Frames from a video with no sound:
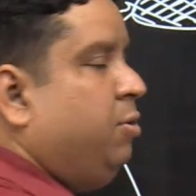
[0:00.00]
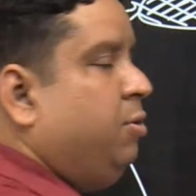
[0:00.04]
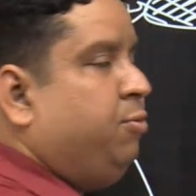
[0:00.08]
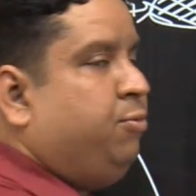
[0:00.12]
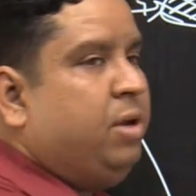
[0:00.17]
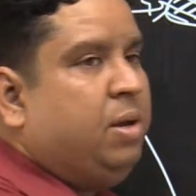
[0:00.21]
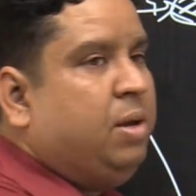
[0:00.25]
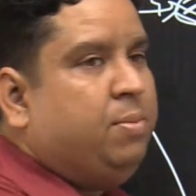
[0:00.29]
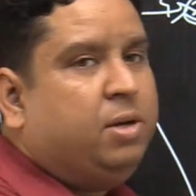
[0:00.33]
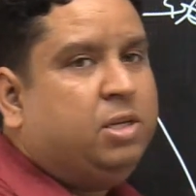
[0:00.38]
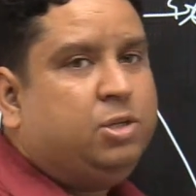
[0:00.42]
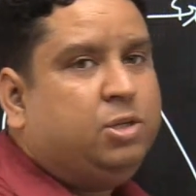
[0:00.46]

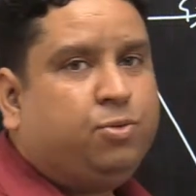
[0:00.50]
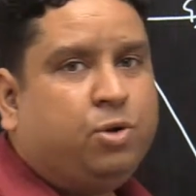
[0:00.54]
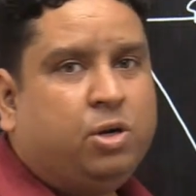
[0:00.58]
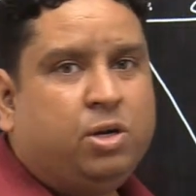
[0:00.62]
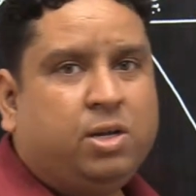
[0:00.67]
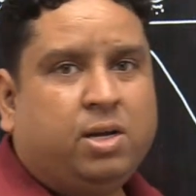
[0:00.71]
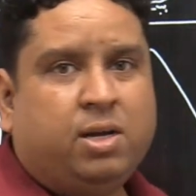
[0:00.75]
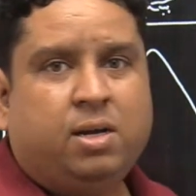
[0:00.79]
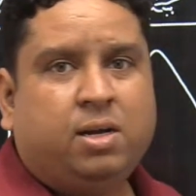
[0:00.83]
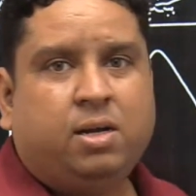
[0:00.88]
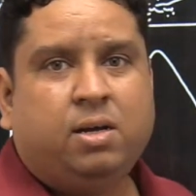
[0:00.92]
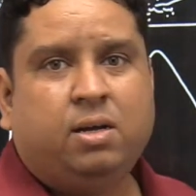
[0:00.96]
famous for
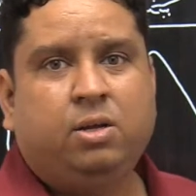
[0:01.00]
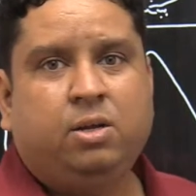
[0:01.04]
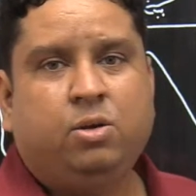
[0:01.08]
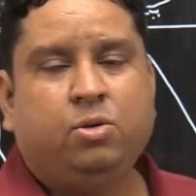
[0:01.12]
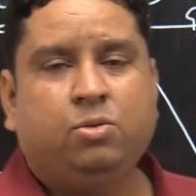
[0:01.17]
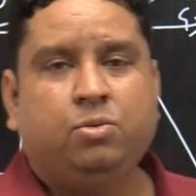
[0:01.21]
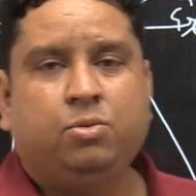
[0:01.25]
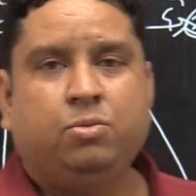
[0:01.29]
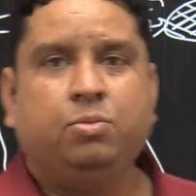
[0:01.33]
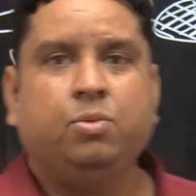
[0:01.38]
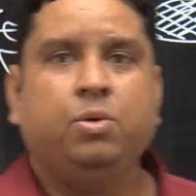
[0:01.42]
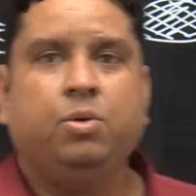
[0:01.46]

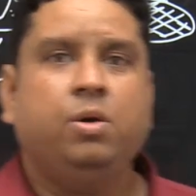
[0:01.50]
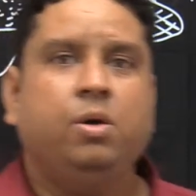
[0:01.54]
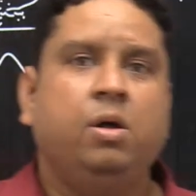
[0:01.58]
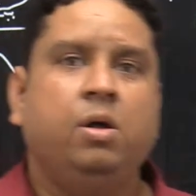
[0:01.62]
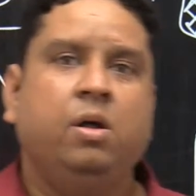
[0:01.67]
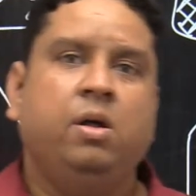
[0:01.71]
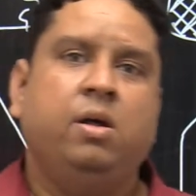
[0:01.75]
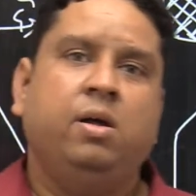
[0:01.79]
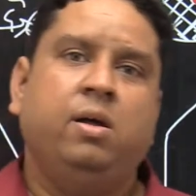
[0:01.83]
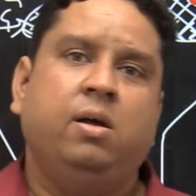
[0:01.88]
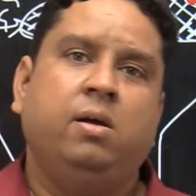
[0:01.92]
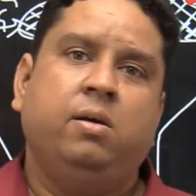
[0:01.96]
the
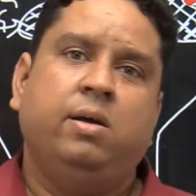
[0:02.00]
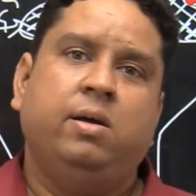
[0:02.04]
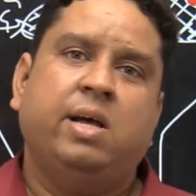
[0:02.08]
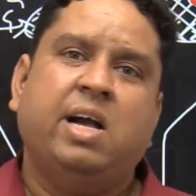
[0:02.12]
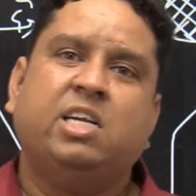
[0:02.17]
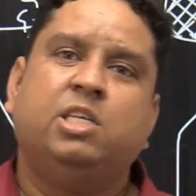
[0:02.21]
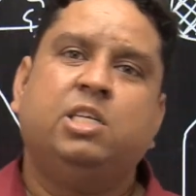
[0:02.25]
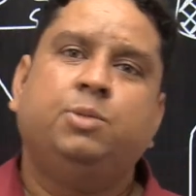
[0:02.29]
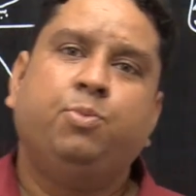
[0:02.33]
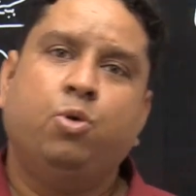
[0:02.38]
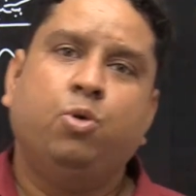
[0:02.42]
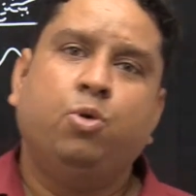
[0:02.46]

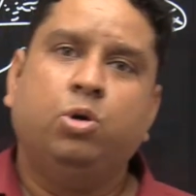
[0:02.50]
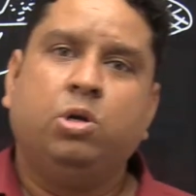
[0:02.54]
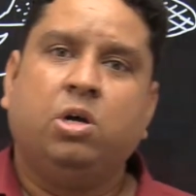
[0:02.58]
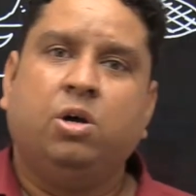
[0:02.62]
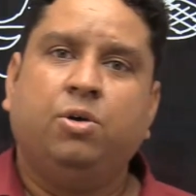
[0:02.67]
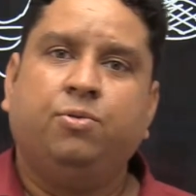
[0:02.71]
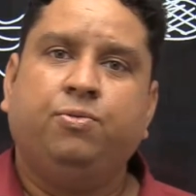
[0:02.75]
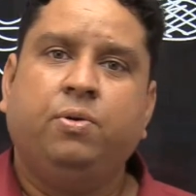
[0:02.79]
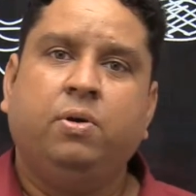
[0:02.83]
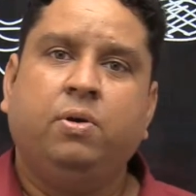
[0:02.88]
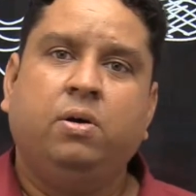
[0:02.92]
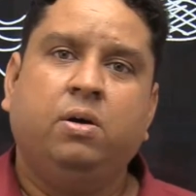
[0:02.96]
export
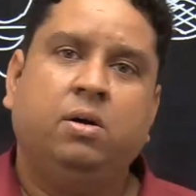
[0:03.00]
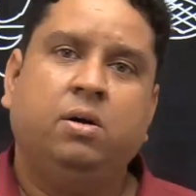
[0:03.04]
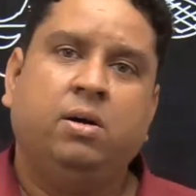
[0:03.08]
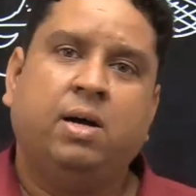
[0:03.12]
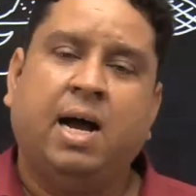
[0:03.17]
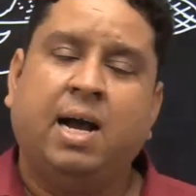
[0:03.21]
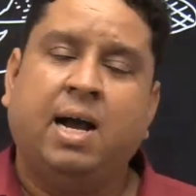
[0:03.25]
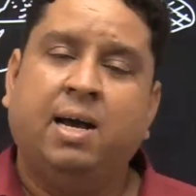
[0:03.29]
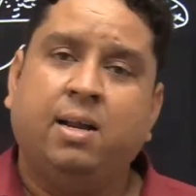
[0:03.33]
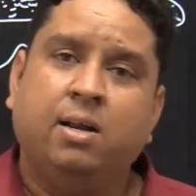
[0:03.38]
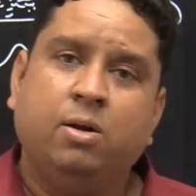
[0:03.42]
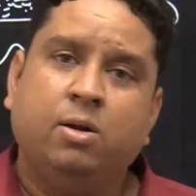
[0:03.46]
of
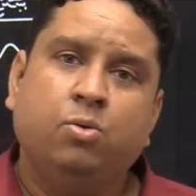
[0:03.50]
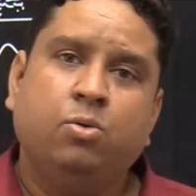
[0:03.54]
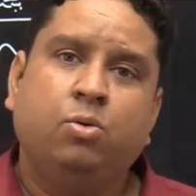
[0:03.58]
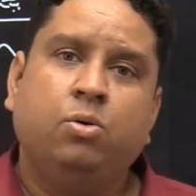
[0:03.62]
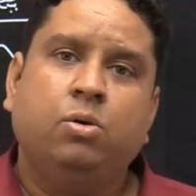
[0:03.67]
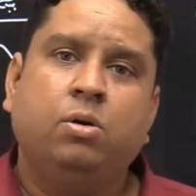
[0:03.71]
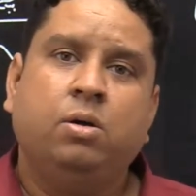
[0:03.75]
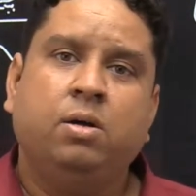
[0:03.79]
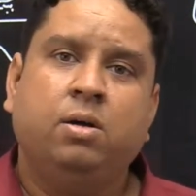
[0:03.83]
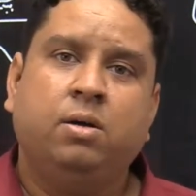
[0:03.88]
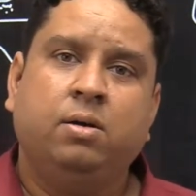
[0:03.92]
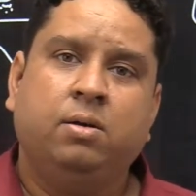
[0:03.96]

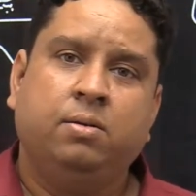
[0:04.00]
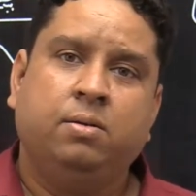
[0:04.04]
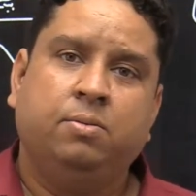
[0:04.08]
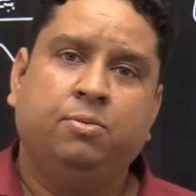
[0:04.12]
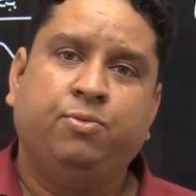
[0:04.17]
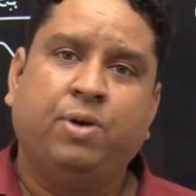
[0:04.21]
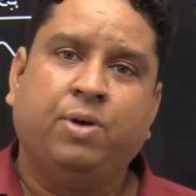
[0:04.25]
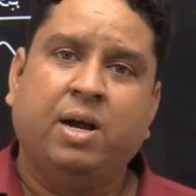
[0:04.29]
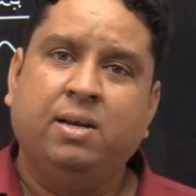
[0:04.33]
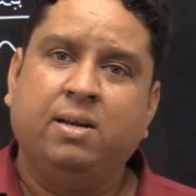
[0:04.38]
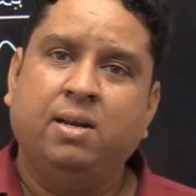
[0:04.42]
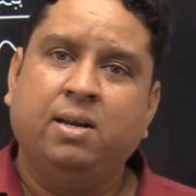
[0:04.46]

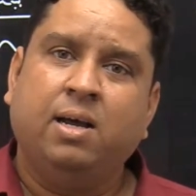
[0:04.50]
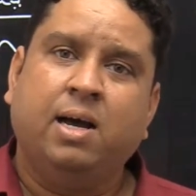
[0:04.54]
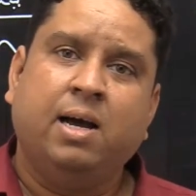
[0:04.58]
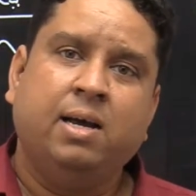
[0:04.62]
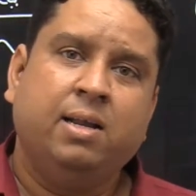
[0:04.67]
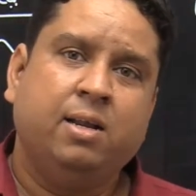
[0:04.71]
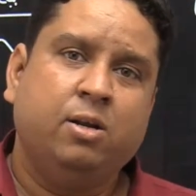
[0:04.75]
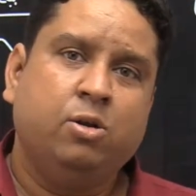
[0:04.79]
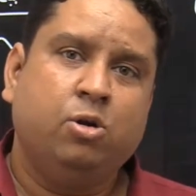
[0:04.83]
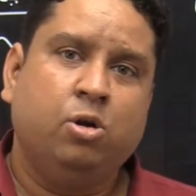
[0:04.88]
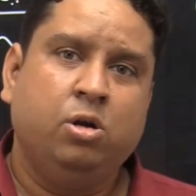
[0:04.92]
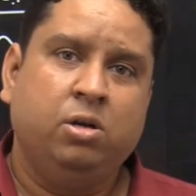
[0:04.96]
final
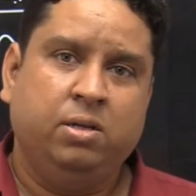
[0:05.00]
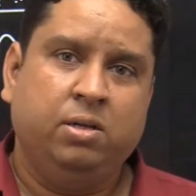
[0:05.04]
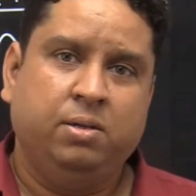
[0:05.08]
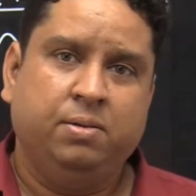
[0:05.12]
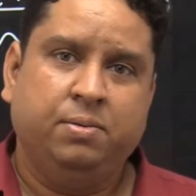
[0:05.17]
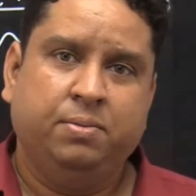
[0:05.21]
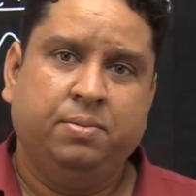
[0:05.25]
iron only.